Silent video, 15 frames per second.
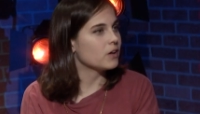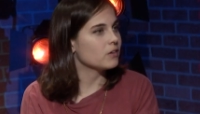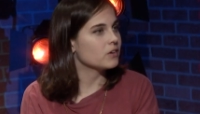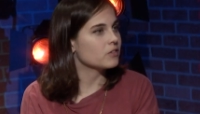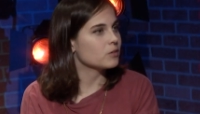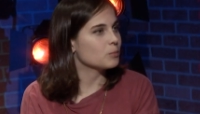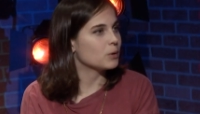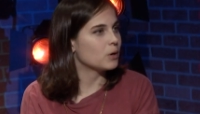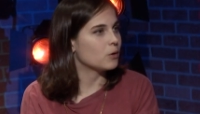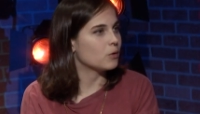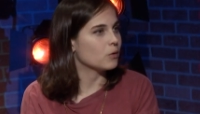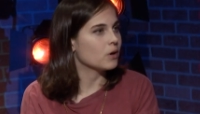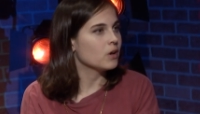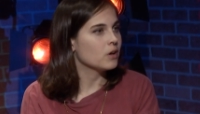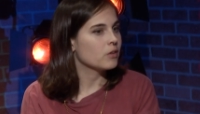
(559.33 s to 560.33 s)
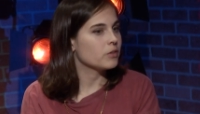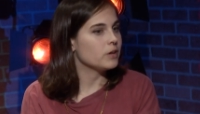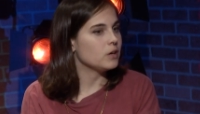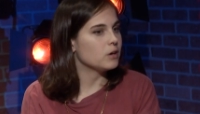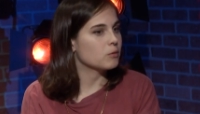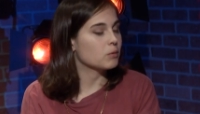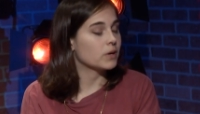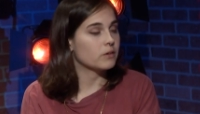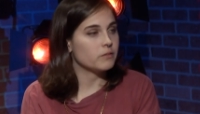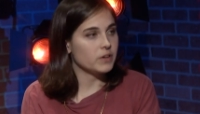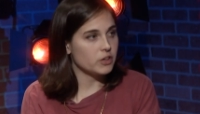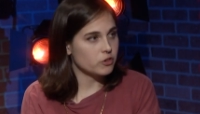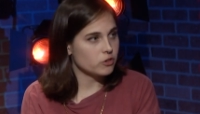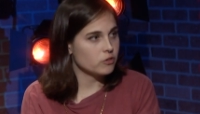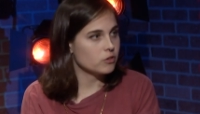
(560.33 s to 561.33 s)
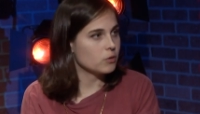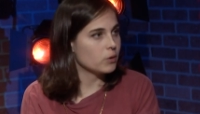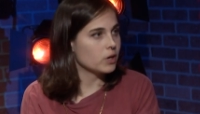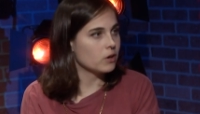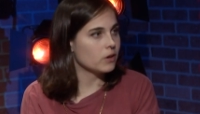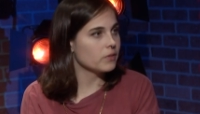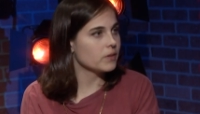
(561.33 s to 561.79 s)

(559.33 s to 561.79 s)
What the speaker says: us about the renovations going on there?